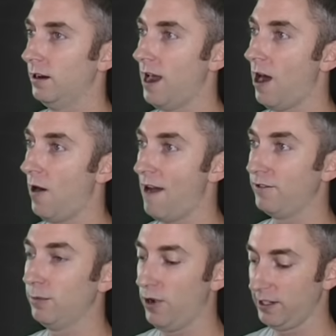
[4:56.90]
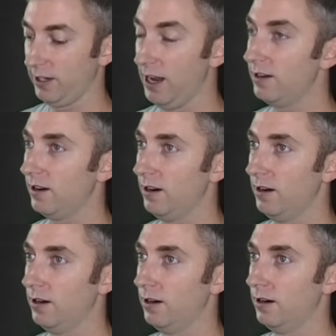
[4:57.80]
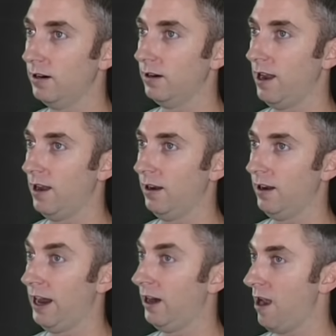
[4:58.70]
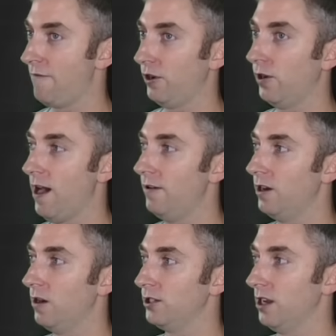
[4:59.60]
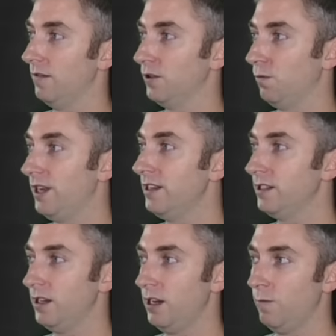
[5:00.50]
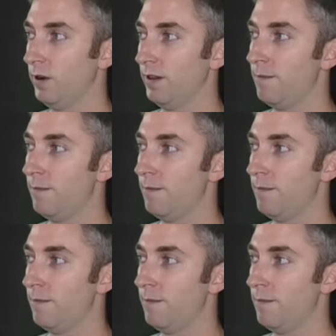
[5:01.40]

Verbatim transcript: Now, after pressing enter, and uh, after grounding ourselves, we can see where the